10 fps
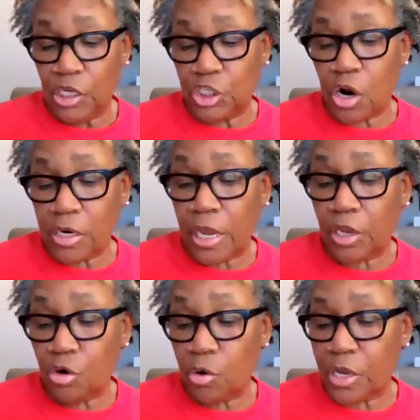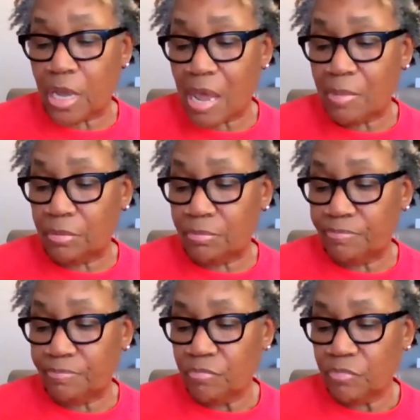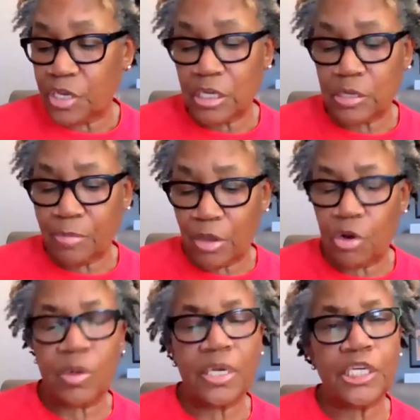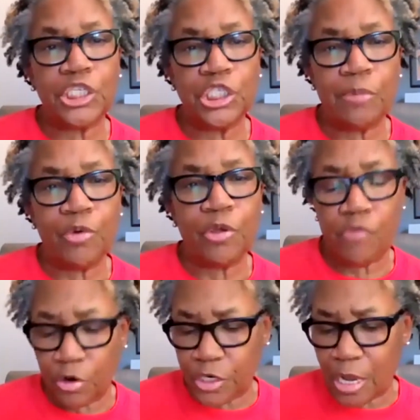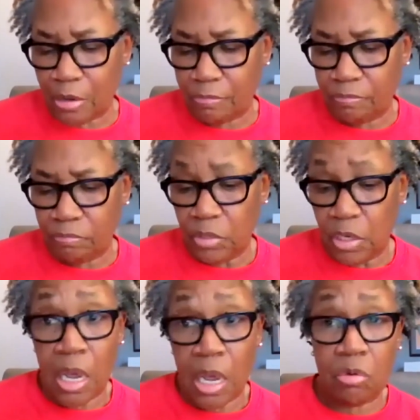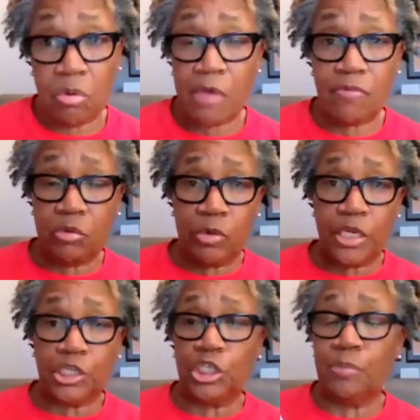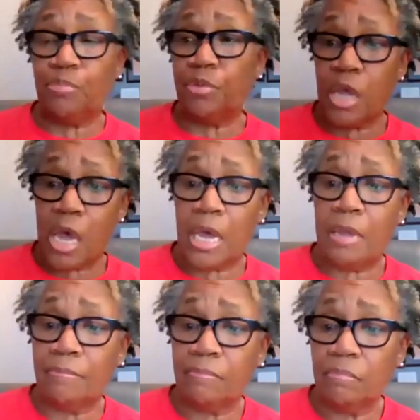Charlie ignored the comment. Tell us about your relationship with Fairchild. I don't have a relationship with the guy.